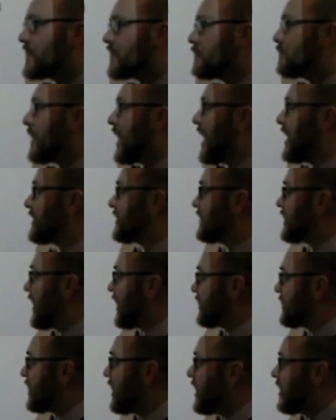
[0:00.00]
in the past
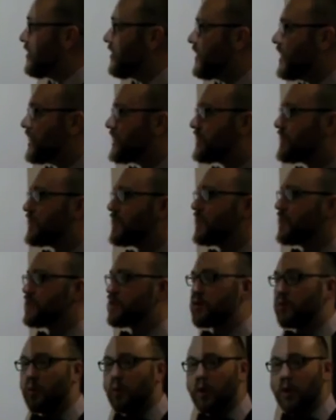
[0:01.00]
tense, this is
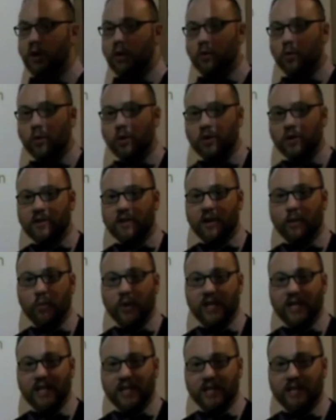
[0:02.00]
the word order that
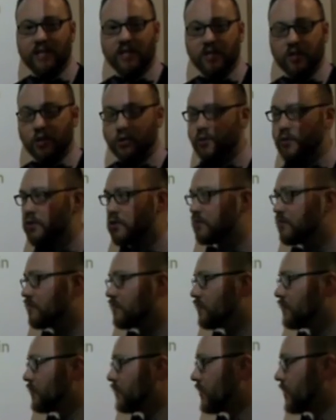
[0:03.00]
we need to use.
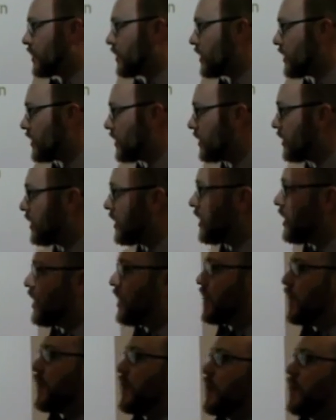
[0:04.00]
Okay.
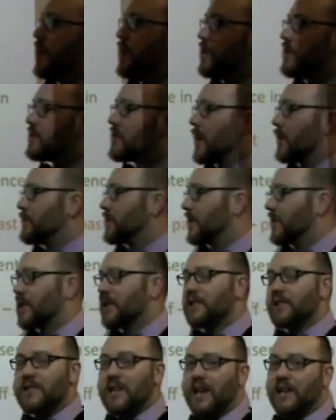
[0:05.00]
Subject of
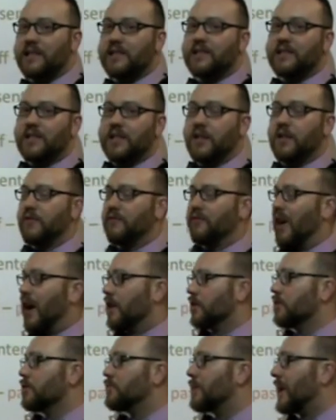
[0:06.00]
the sentence,
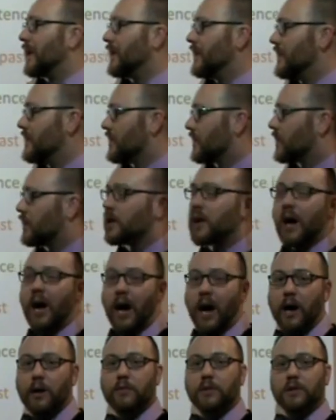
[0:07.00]
followed by either
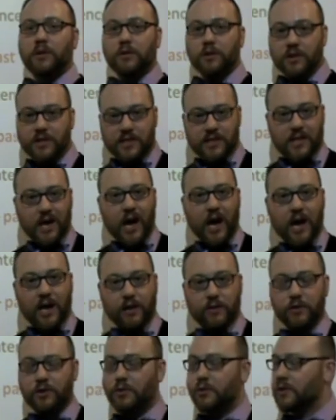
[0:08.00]
hebben or
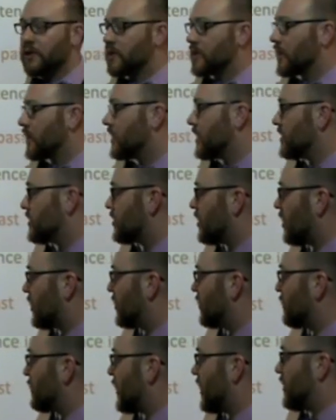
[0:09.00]
sei, which we just got done
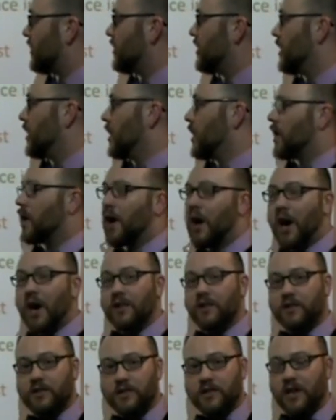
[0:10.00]
talking about.
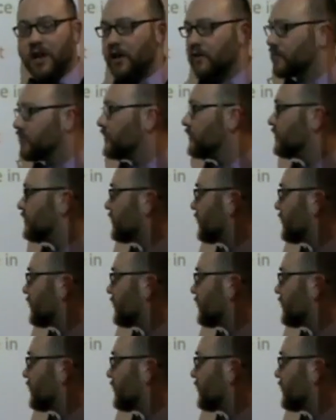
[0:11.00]
Other stuff,